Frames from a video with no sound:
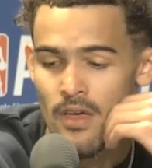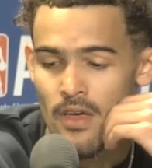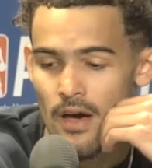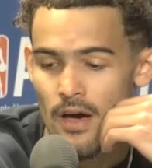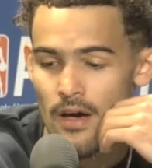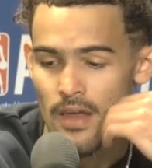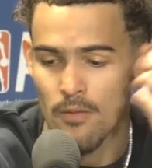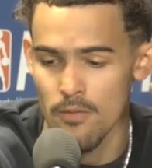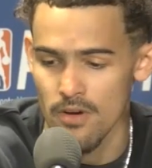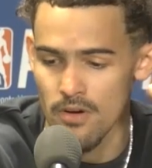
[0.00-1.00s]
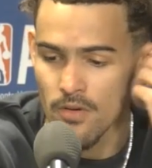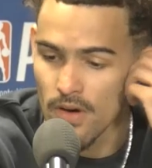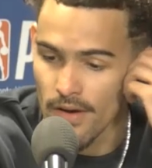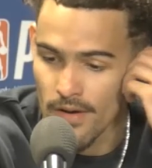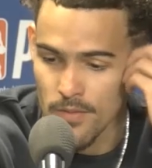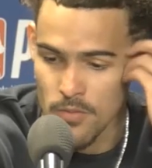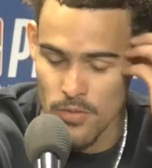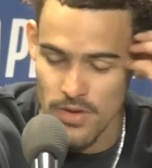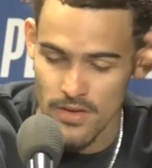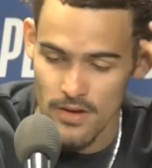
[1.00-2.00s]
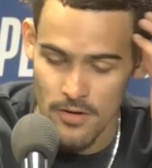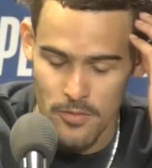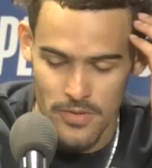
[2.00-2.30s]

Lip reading: And I will when we get home.